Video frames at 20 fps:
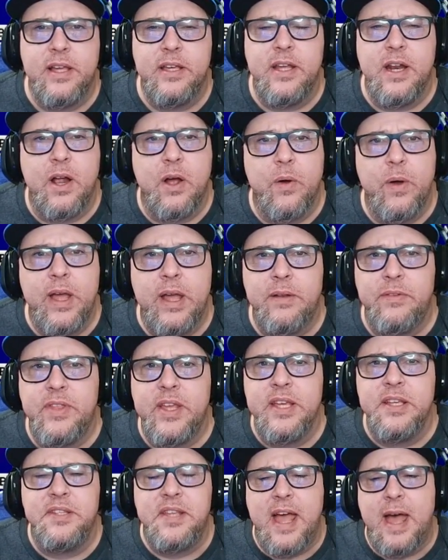you know, and
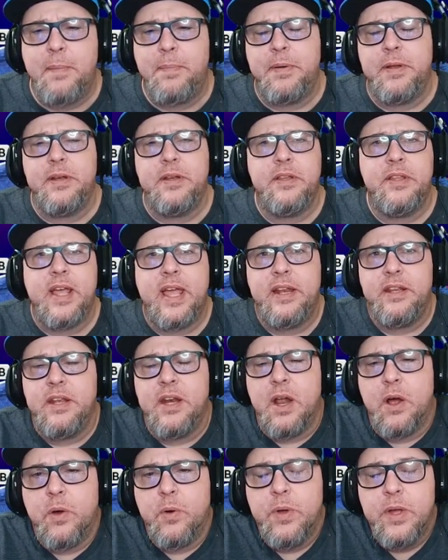things happen that,
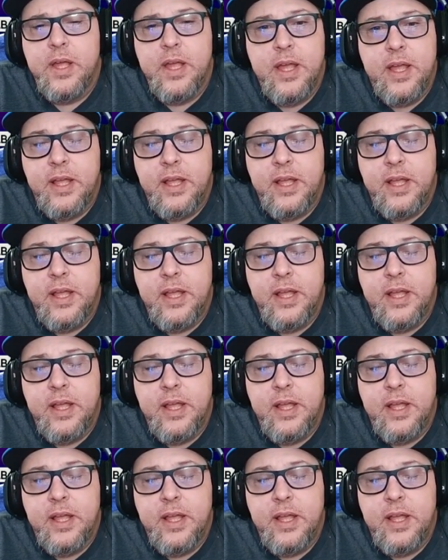you know,